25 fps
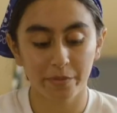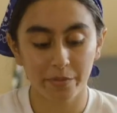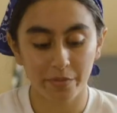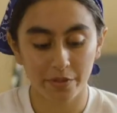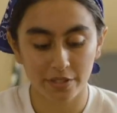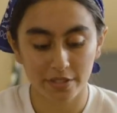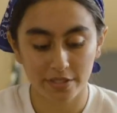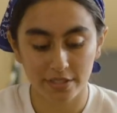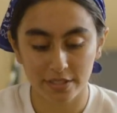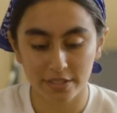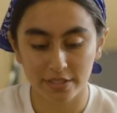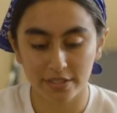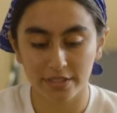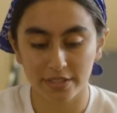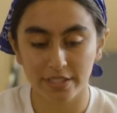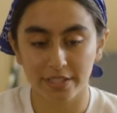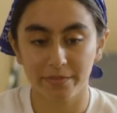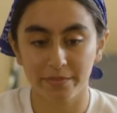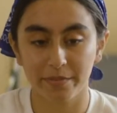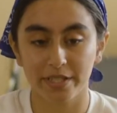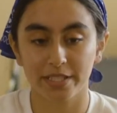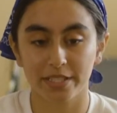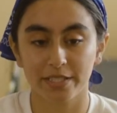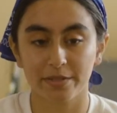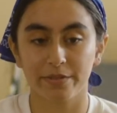personally, it
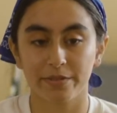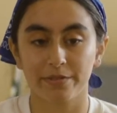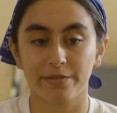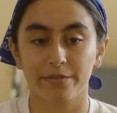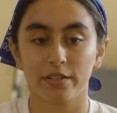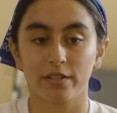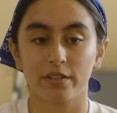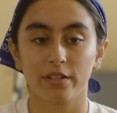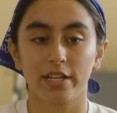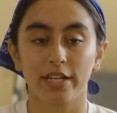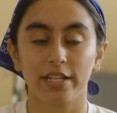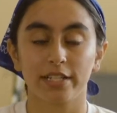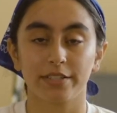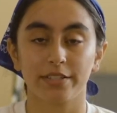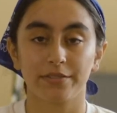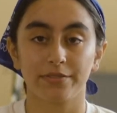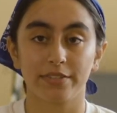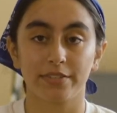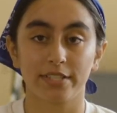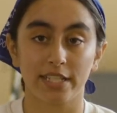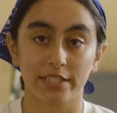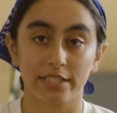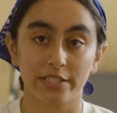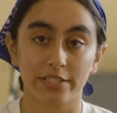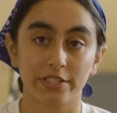makes me feel kind of
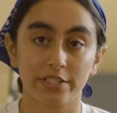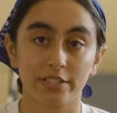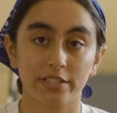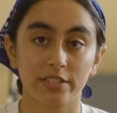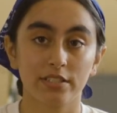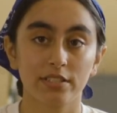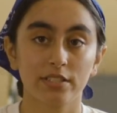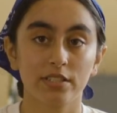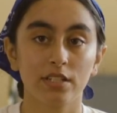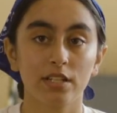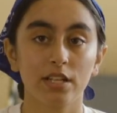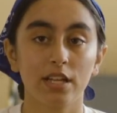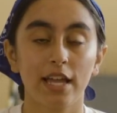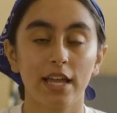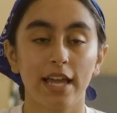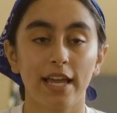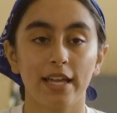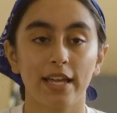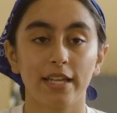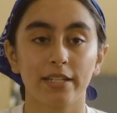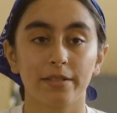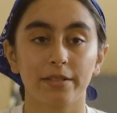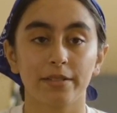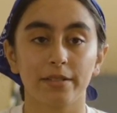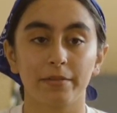centered
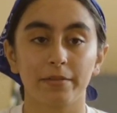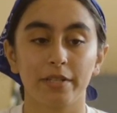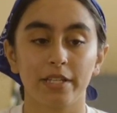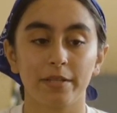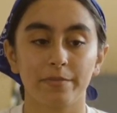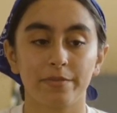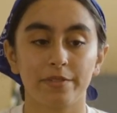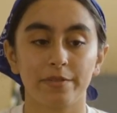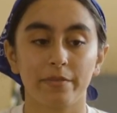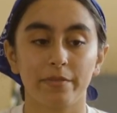and it keeps